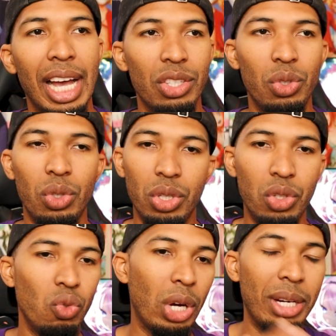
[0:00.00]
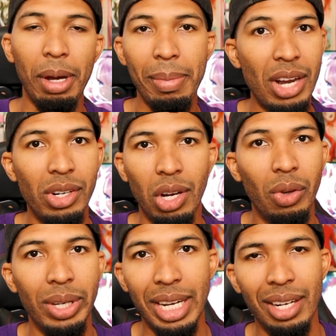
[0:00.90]
I drained my battery
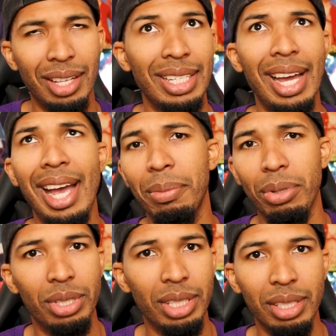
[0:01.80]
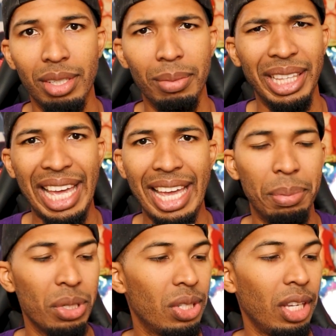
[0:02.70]
all the way down to like 9%, something like that,
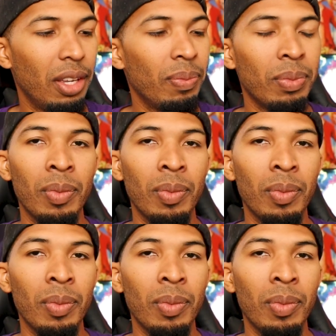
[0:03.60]
8%.